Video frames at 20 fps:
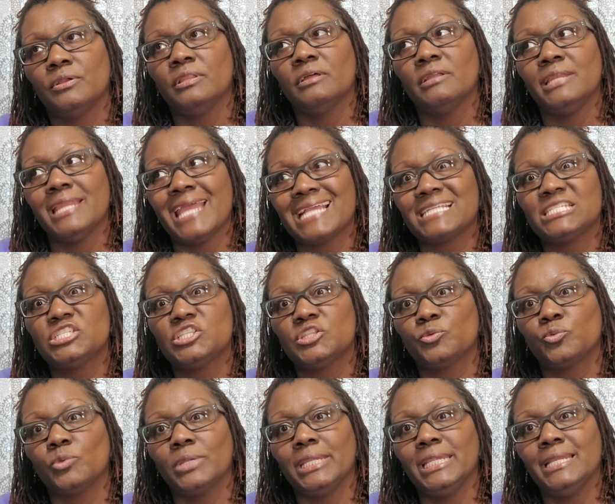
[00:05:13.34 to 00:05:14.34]
next
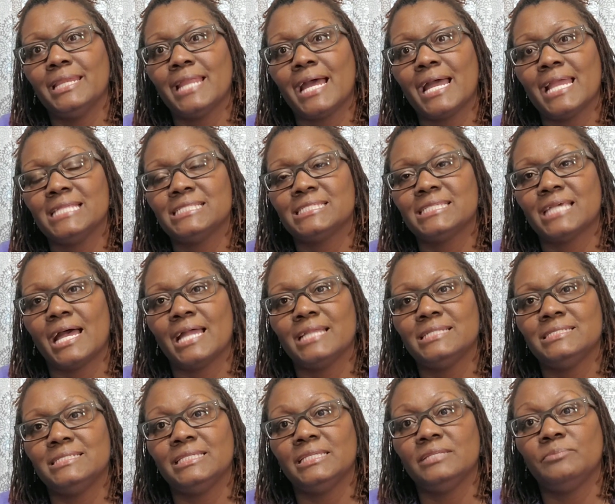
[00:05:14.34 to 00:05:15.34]
3 nights I
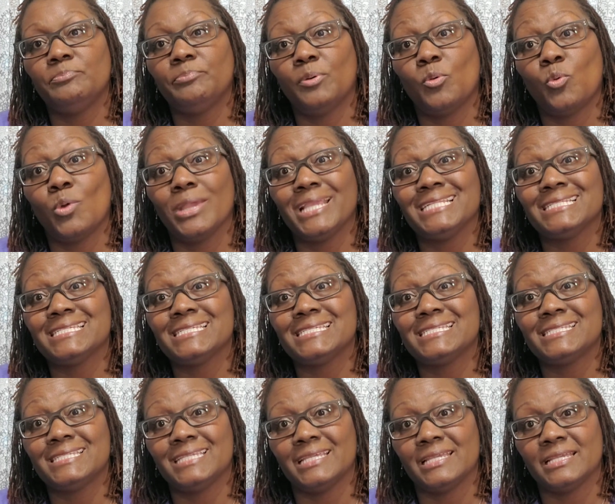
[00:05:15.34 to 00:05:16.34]
did
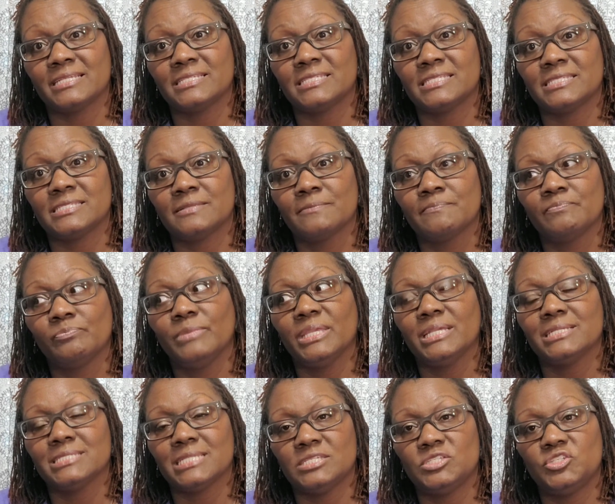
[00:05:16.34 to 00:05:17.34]
0.6
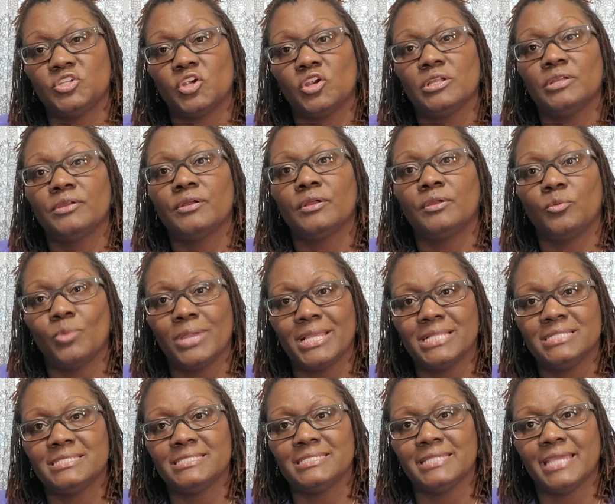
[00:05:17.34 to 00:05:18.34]
because I started on a
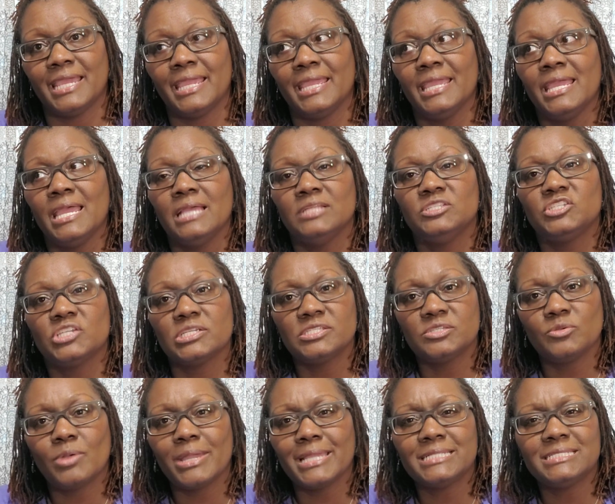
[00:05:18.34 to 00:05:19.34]
Wednesday, just
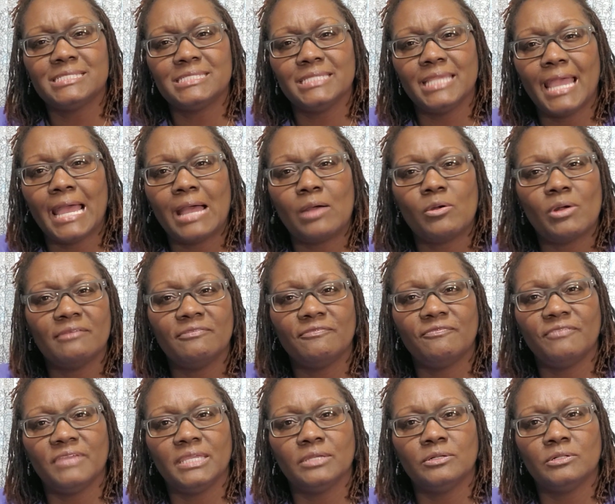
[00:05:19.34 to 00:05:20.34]
so I could see how I
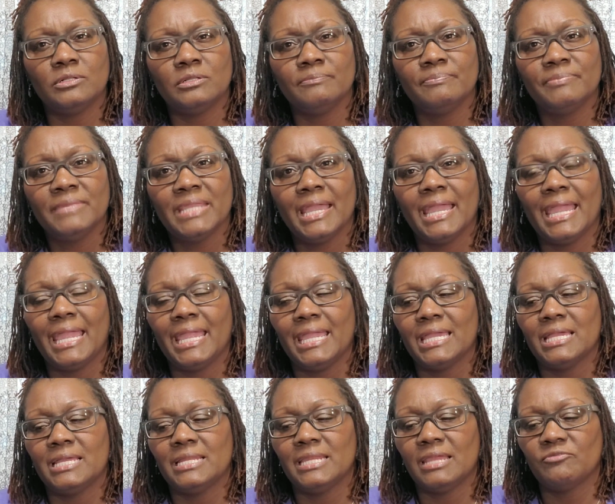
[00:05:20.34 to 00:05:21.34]
feel.
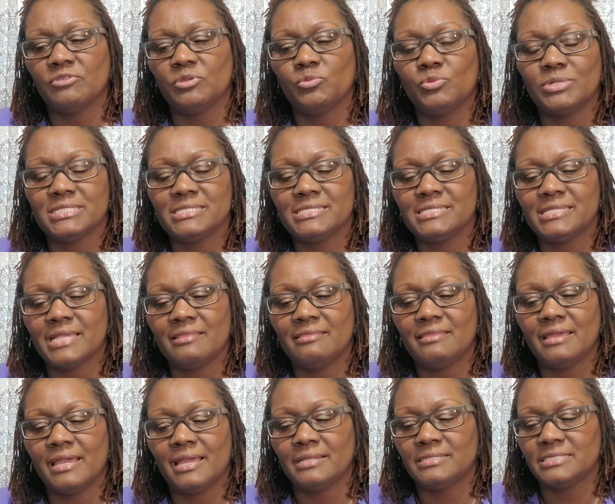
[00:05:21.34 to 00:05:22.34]
And everyone said
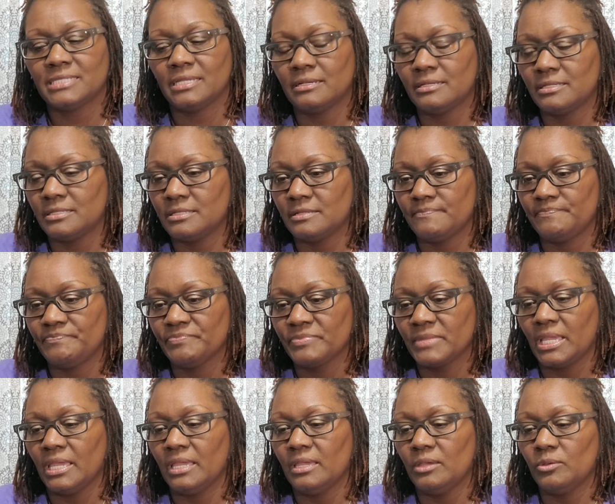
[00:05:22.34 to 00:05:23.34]
that
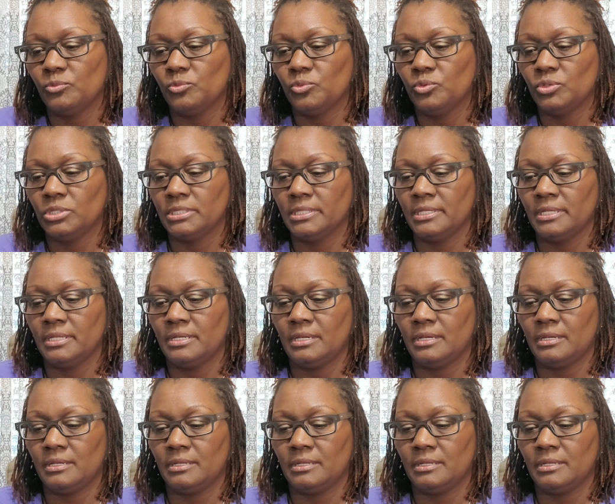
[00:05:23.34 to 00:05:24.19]
it would